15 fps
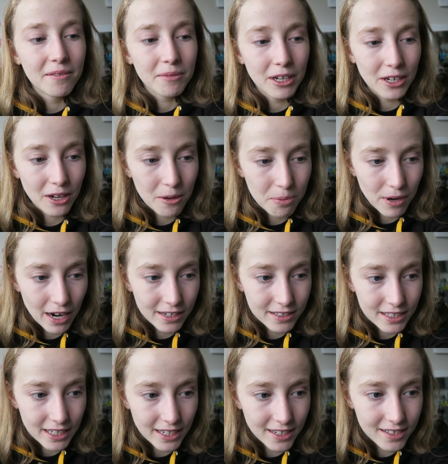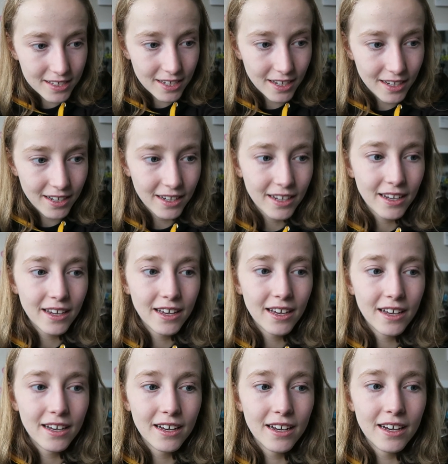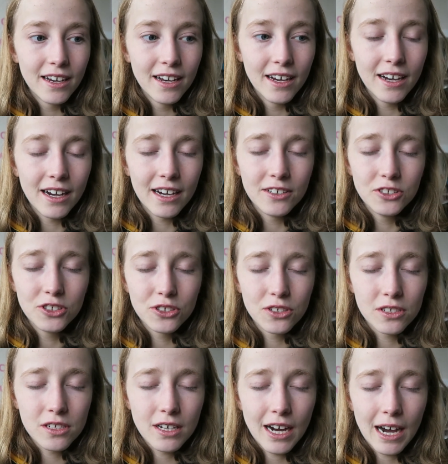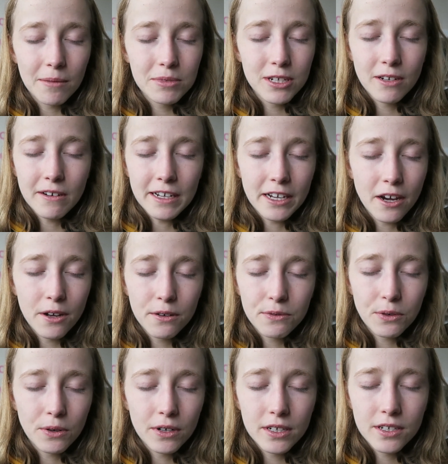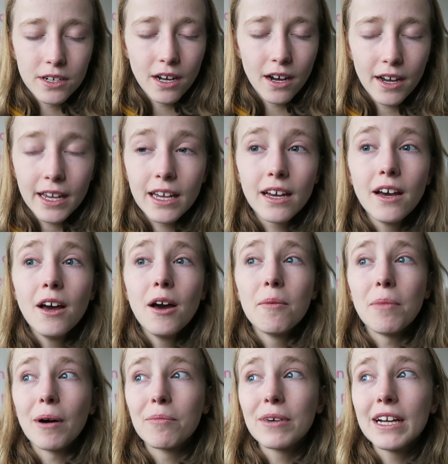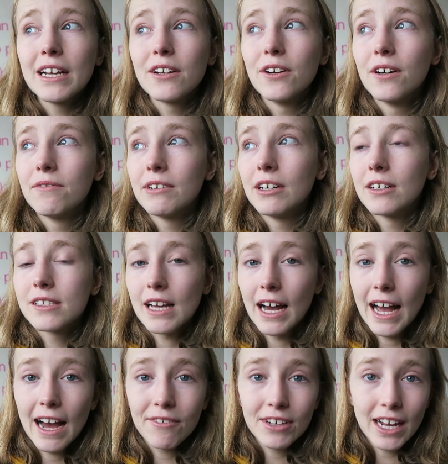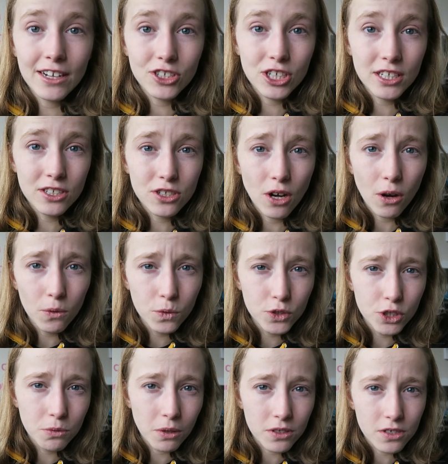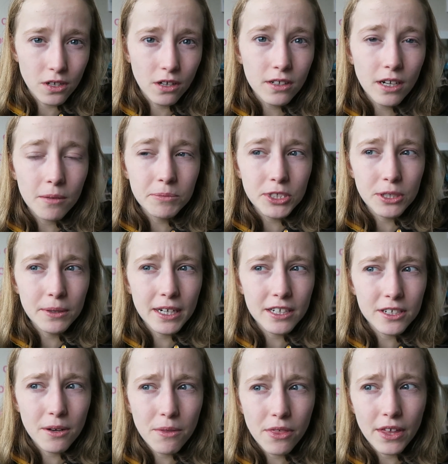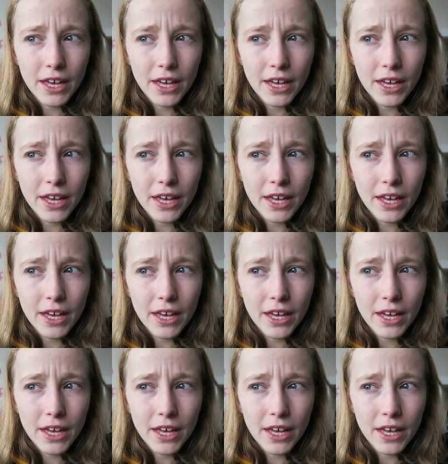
gonna go practice and just absolutely go for it tonight, but I'm really nervous. I haven't actually told you what song I'm doing, I don't